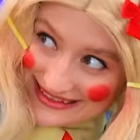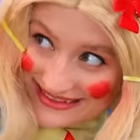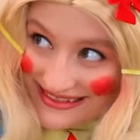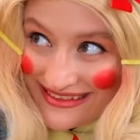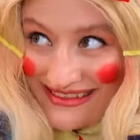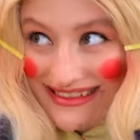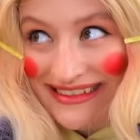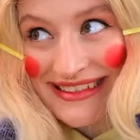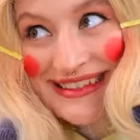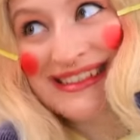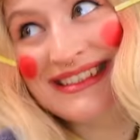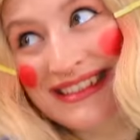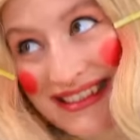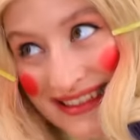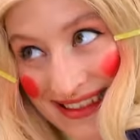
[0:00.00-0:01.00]
I'll have
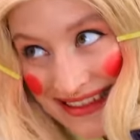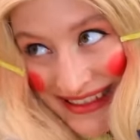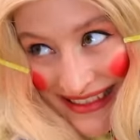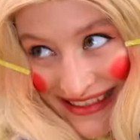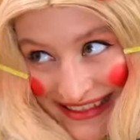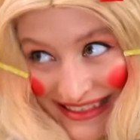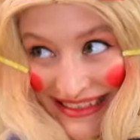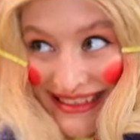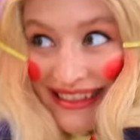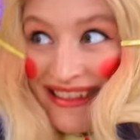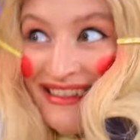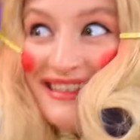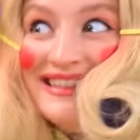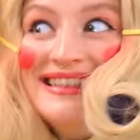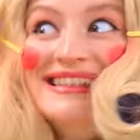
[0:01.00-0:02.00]
to punish
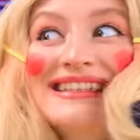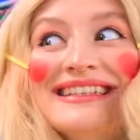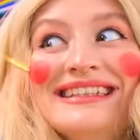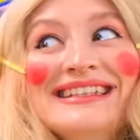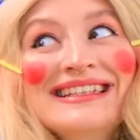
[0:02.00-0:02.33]
you.